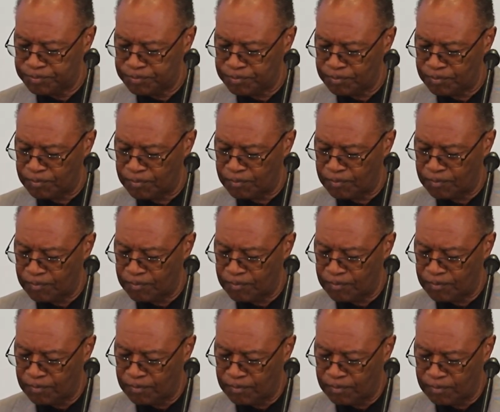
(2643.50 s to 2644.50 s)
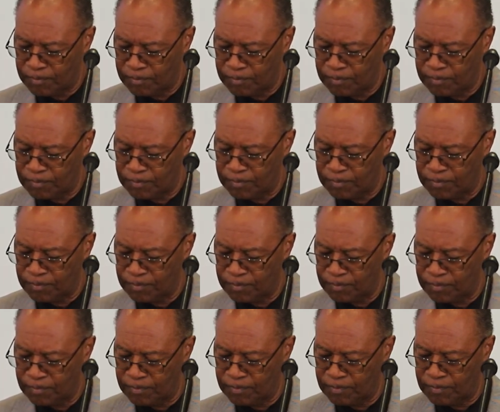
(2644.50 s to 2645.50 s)

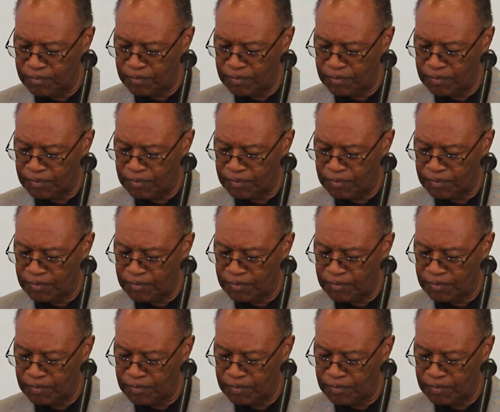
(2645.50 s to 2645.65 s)
No one is speaking in this clip.